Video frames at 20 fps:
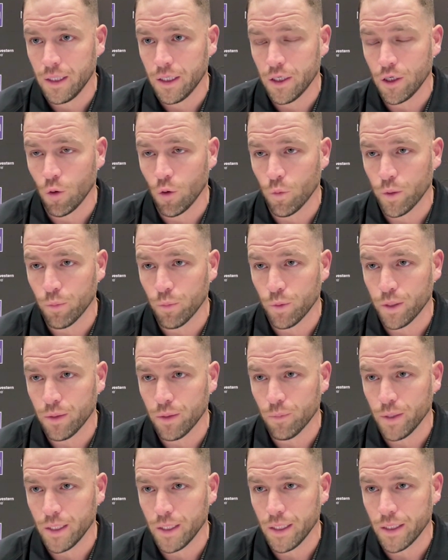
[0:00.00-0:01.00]
we
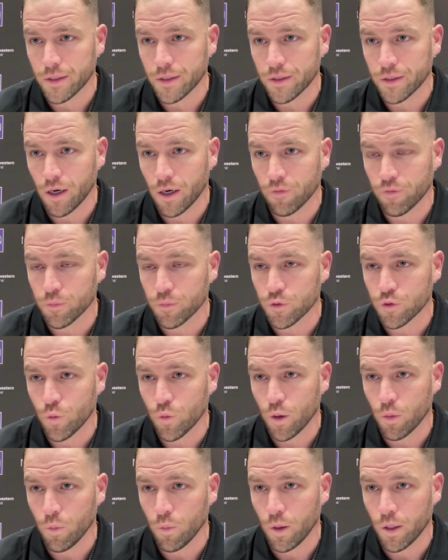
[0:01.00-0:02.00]
need to start from
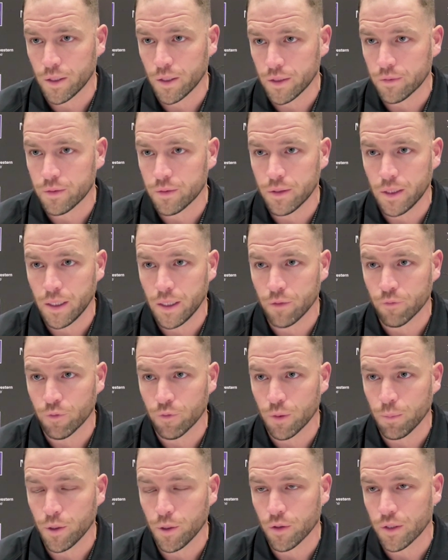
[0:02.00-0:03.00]
square one and
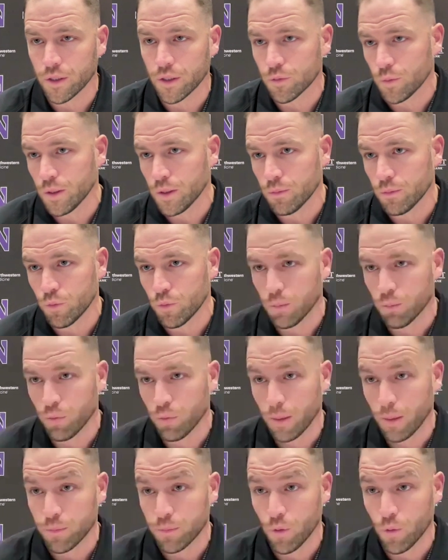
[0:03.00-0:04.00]
rebuild as we
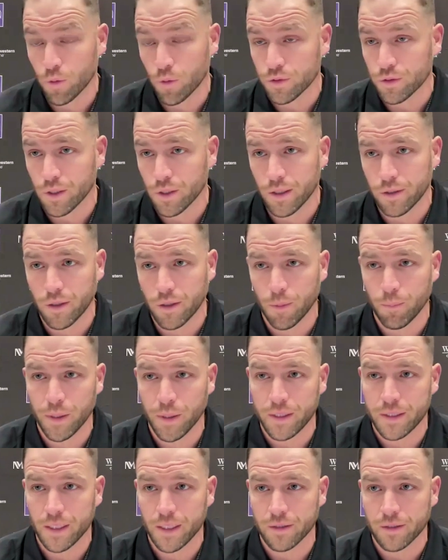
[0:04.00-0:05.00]
prep towards a
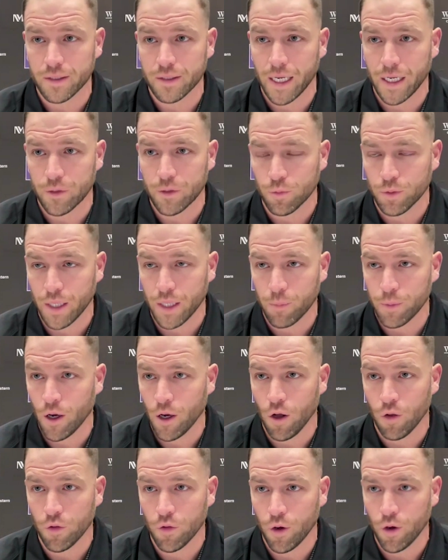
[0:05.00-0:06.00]
Big Ten schedule that we
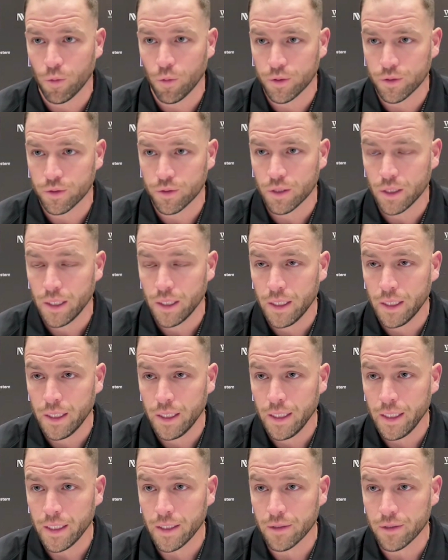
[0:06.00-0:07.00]
all know is
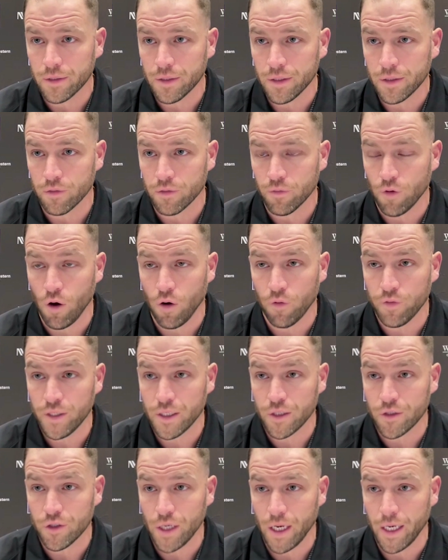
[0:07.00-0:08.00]
evolving
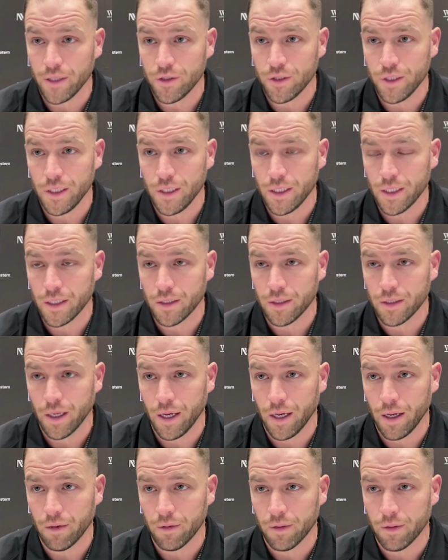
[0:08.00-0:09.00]
and changing and,
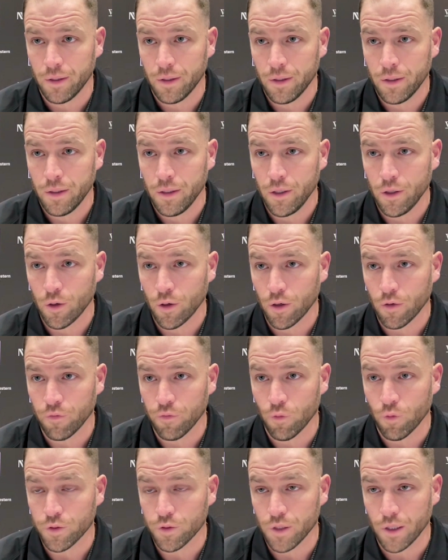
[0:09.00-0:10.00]
going to
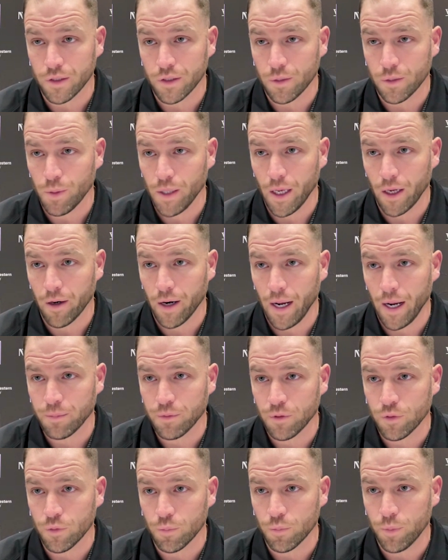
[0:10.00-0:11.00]
force us to be at our
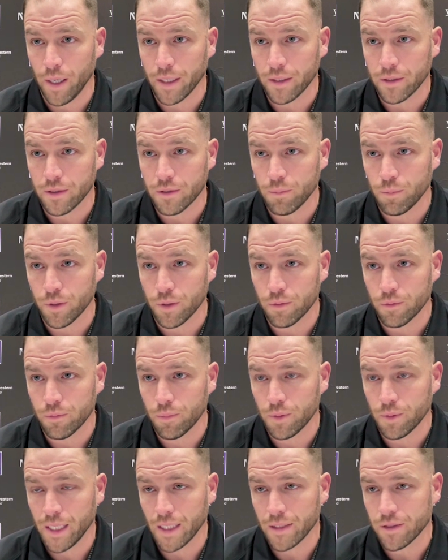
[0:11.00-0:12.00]
absolute best. But
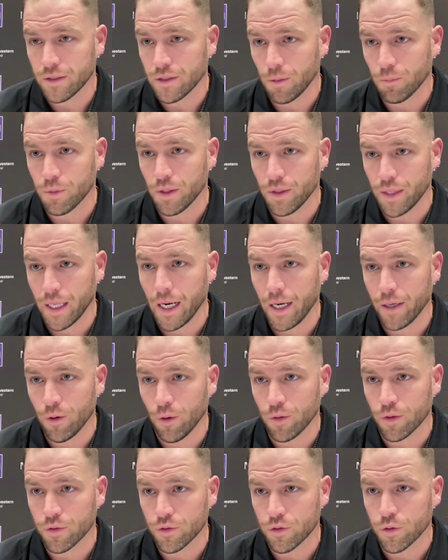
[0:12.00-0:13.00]
that's something that I
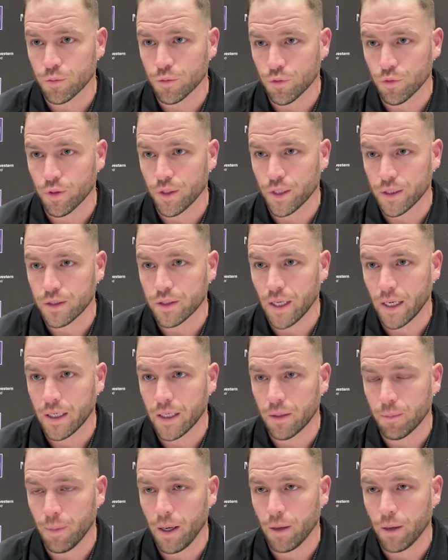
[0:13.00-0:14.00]
know this group's really
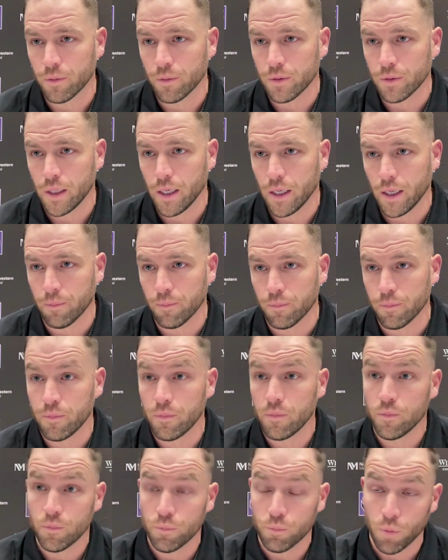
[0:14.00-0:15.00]
excited about.
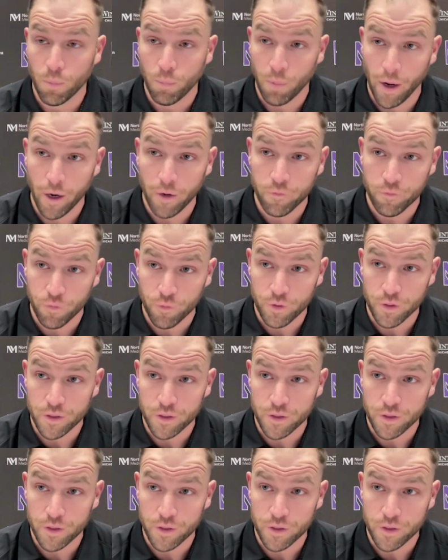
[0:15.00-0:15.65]
Preparing for